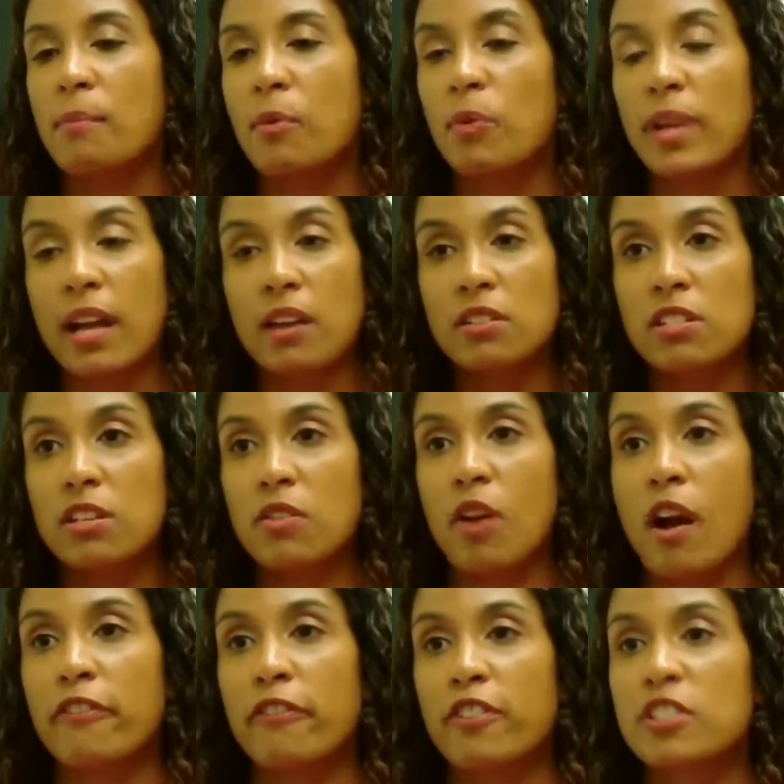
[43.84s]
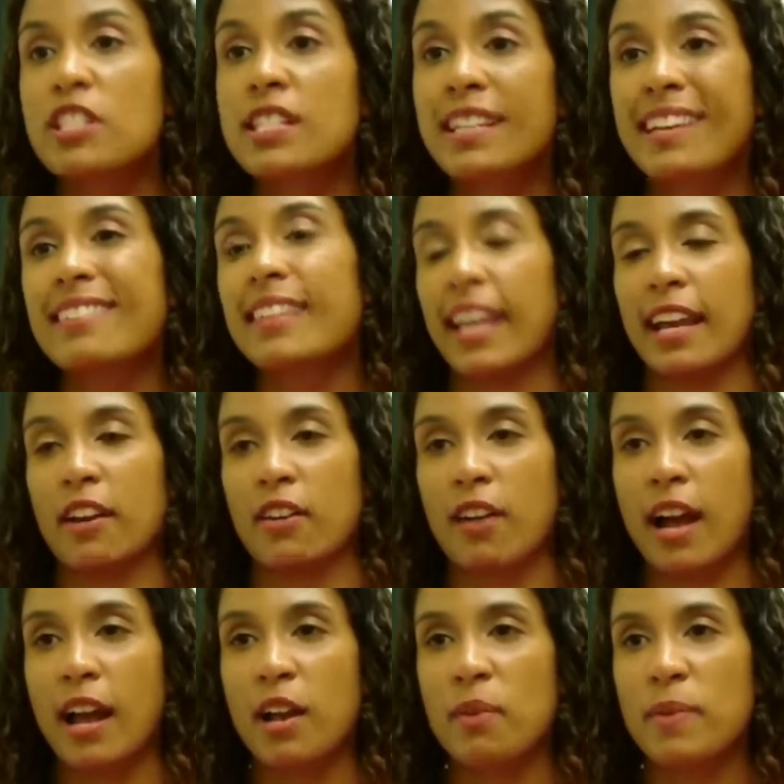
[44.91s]
We also offer skincare.
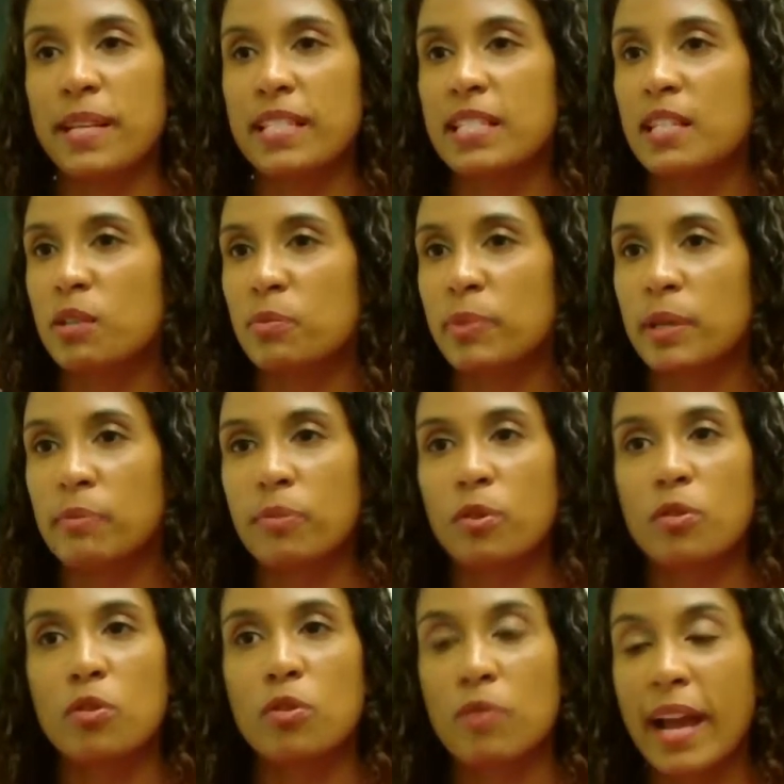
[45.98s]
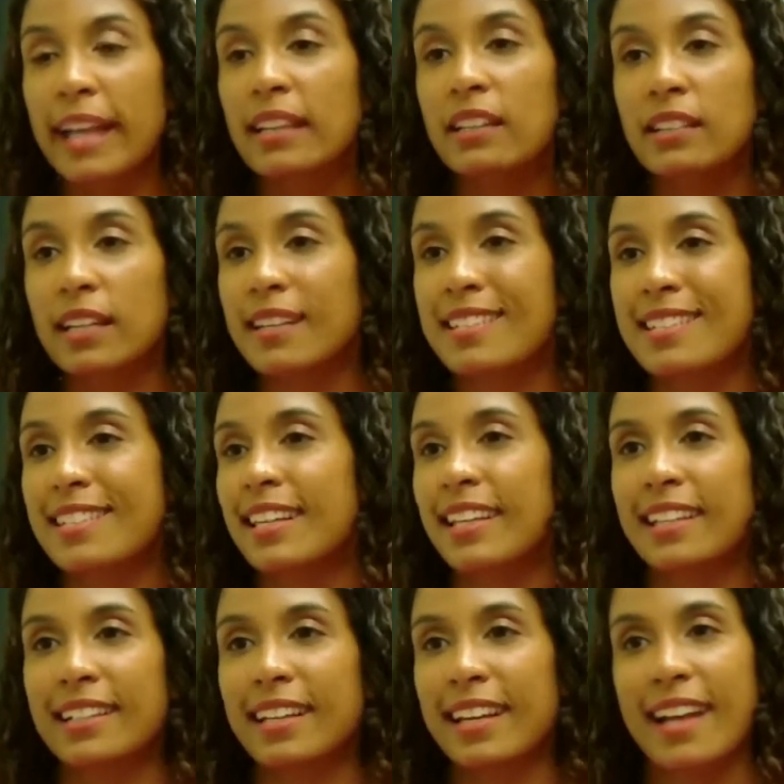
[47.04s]
I always tell people great looking
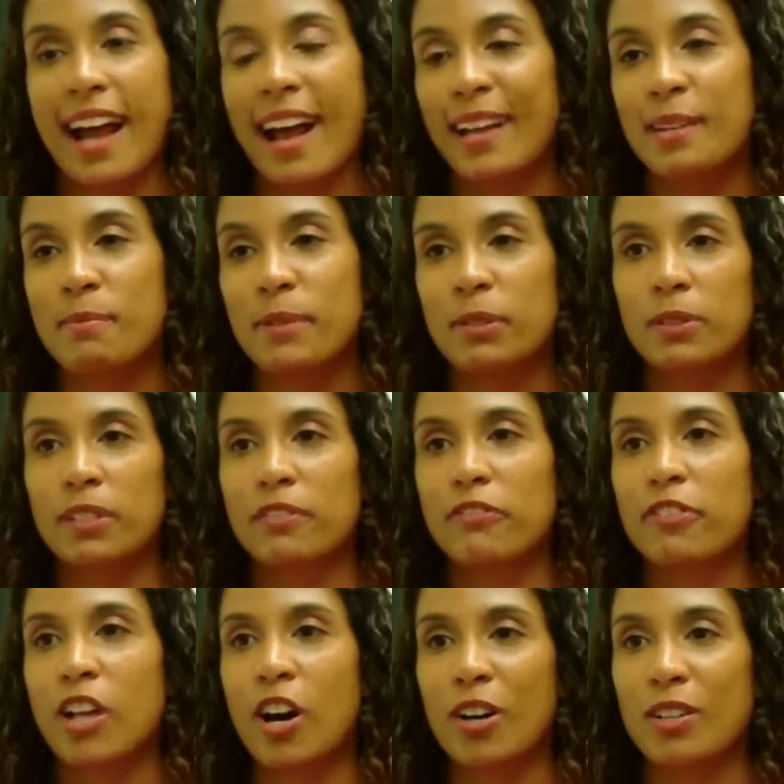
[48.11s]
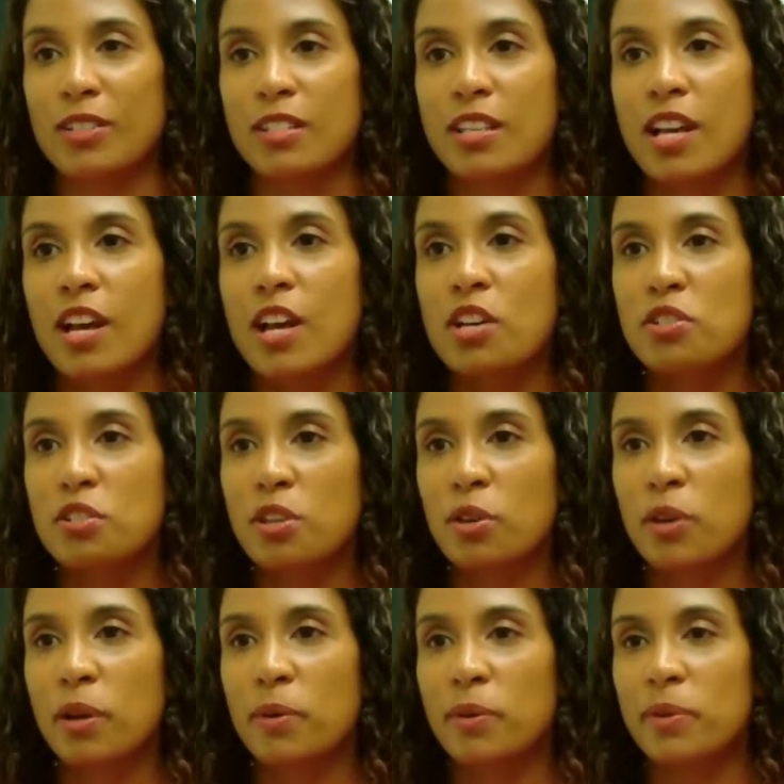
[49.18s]
skin can hide a million flaws.
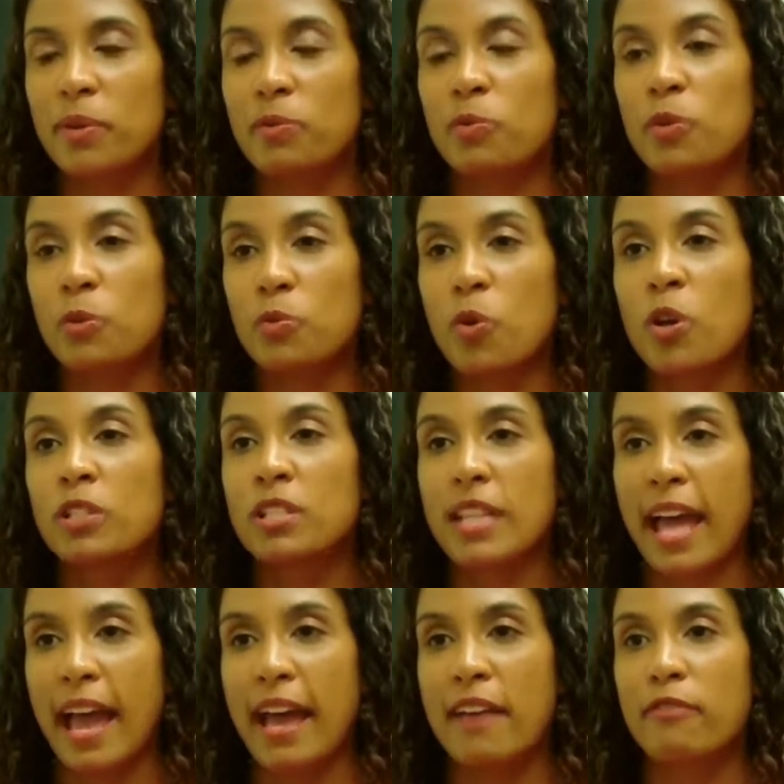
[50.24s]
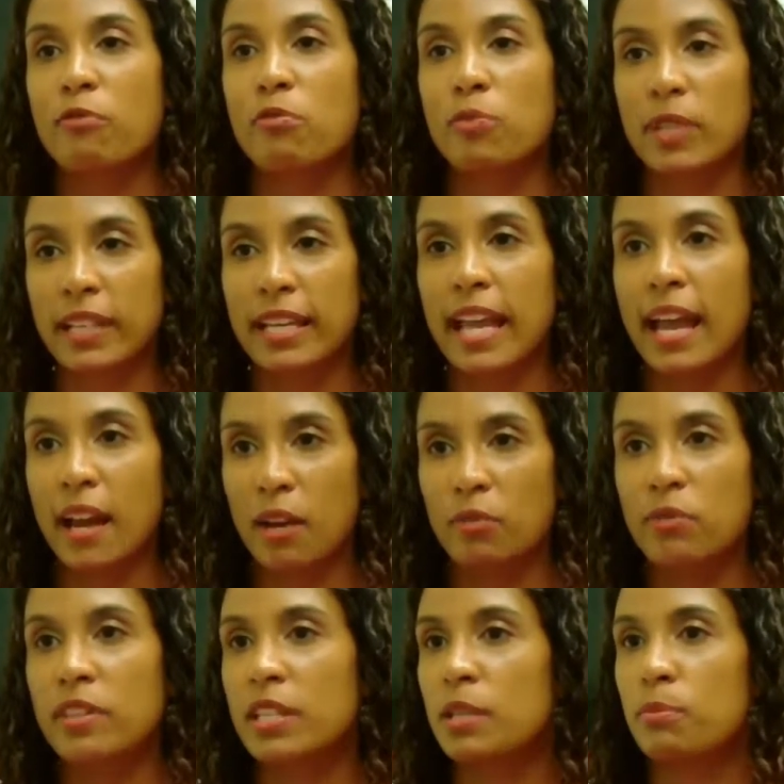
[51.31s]
So we want to have really
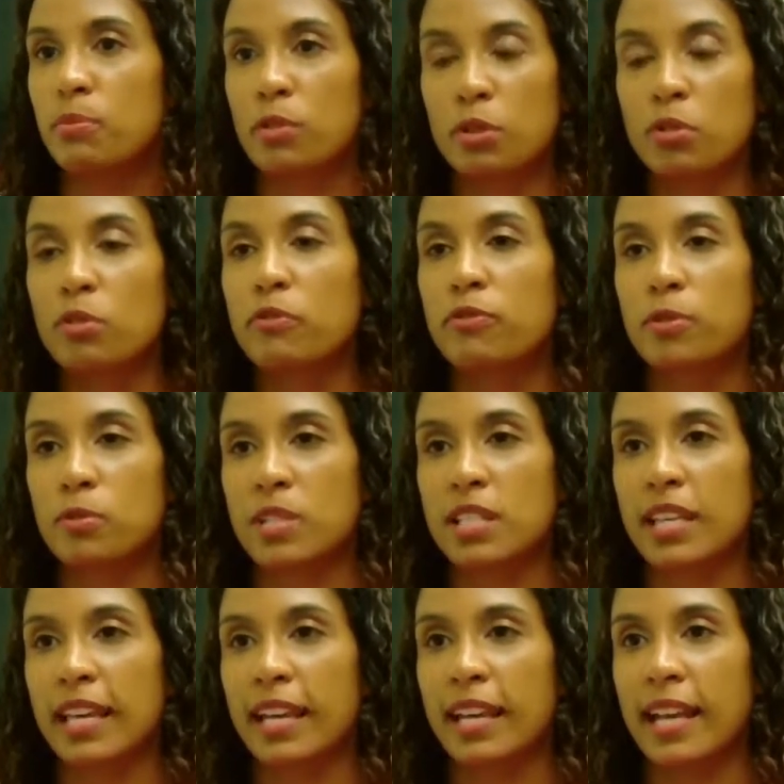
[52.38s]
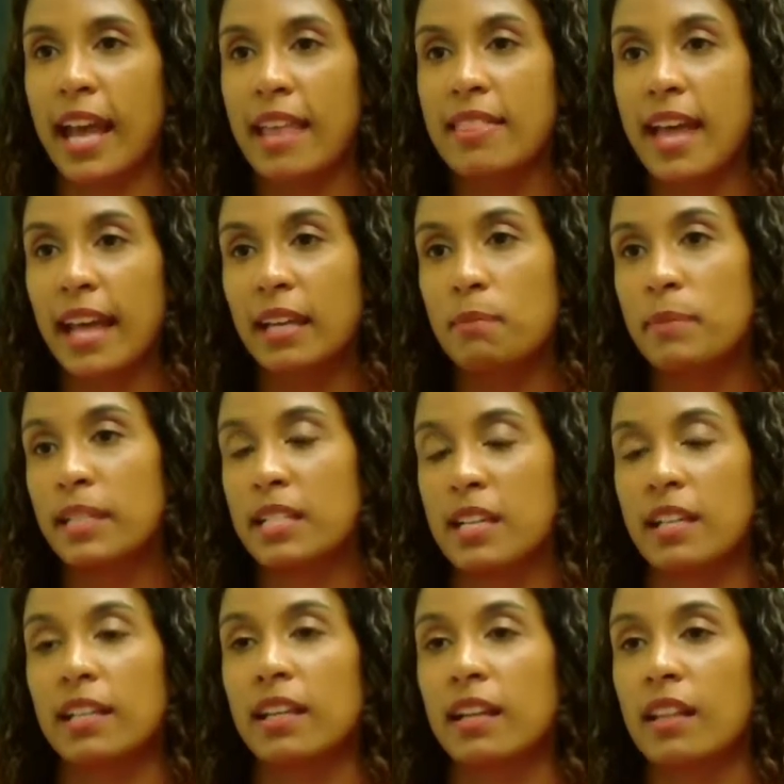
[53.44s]
healthy, beautiful skin, and that can be
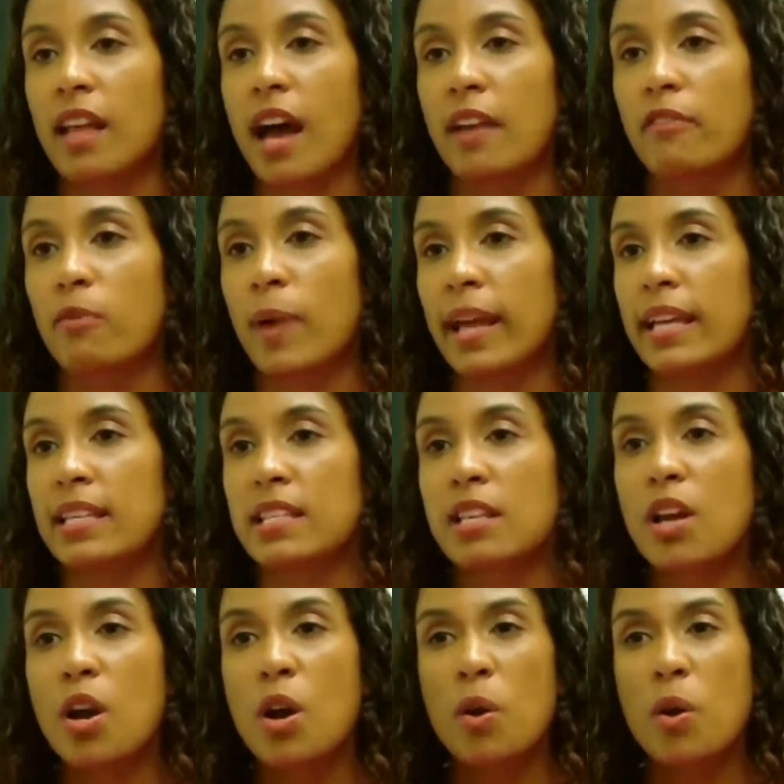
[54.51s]
done in a lot of ways.